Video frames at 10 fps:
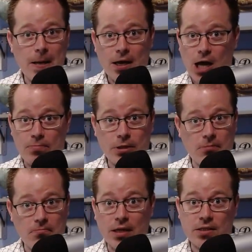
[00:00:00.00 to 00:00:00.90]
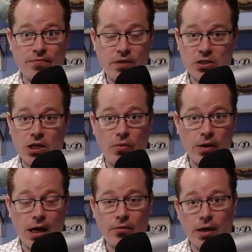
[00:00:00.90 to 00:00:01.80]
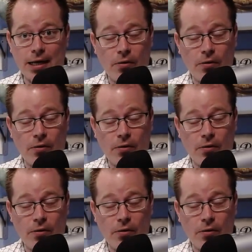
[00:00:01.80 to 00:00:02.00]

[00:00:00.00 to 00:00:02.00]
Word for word: couple of months of this going on right now.